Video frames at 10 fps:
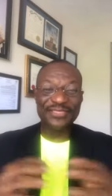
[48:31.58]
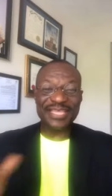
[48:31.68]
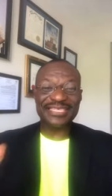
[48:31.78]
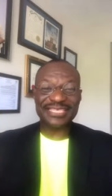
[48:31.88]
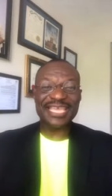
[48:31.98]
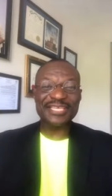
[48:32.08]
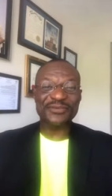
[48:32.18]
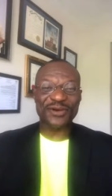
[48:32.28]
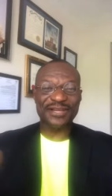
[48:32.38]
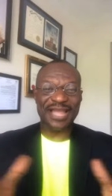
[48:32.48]
this
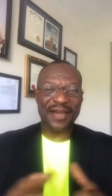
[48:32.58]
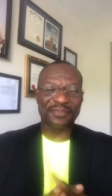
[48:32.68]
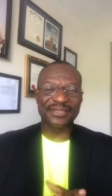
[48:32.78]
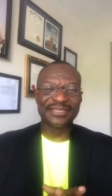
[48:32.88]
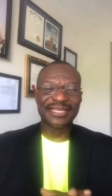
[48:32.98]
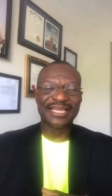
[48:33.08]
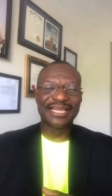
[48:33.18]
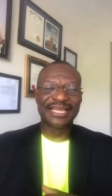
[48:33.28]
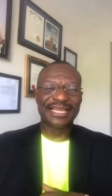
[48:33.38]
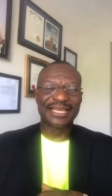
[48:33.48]
is what happened
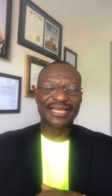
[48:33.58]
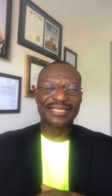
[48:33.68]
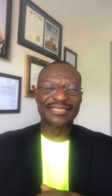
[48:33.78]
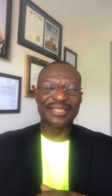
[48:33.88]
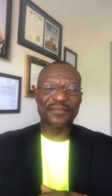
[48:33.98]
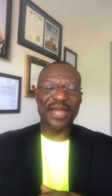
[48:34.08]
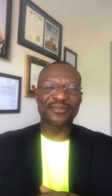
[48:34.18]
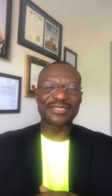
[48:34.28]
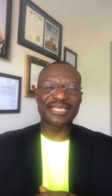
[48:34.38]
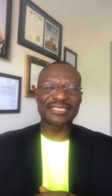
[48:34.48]
the
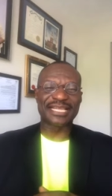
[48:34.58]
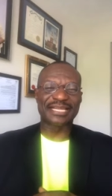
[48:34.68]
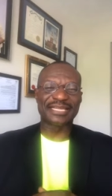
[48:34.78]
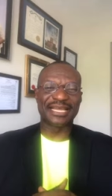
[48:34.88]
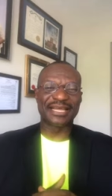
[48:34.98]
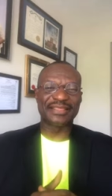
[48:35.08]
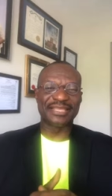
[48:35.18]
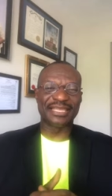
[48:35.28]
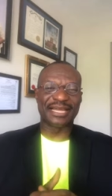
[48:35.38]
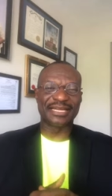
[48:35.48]
Bible says that the,
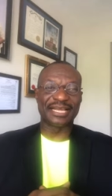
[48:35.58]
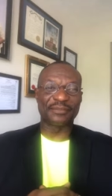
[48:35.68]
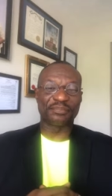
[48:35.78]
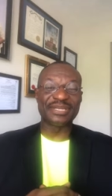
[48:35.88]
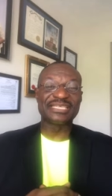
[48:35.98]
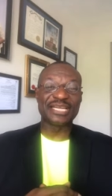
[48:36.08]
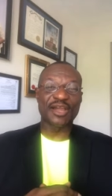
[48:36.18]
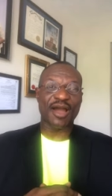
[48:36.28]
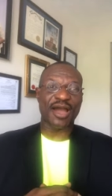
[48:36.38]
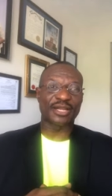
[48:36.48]
the, uh, the prison
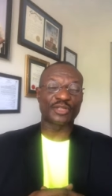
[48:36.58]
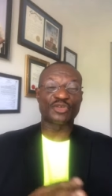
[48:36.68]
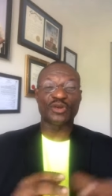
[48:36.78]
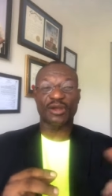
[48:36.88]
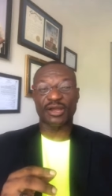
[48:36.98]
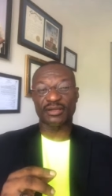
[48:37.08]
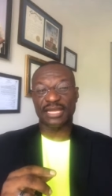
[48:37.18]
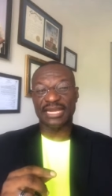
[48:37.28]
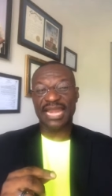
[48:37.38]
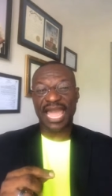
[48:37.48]
guard took a,
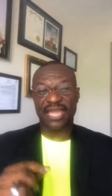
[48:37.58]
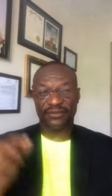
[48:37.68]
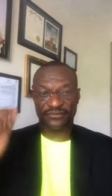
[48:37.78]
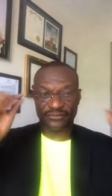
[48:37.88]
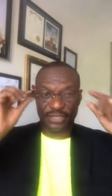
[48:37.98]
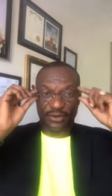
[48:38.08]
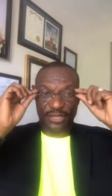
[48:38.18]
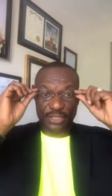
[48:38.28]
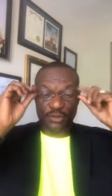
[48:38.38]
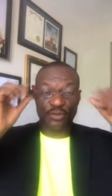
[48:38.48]
a knife, you know,
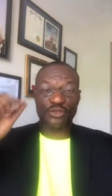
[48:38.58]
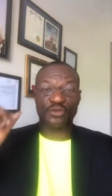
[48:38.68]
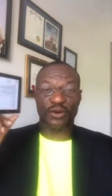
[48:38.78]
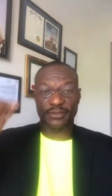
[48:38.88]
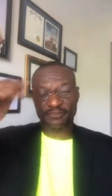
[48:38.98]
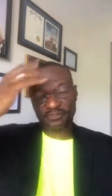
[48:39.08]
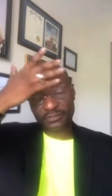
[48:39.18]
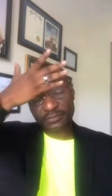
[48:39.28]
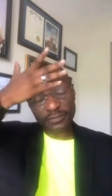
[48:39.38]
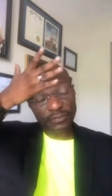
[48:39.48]
his own sword,
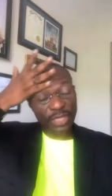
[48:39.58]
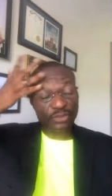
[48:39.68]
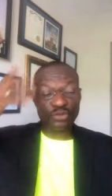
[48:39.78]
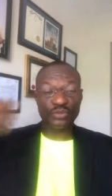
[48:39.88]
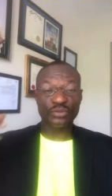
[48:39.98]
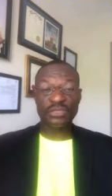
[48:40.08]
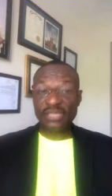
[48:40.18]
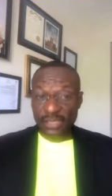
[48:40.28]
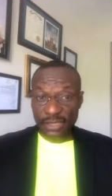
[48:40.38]
to,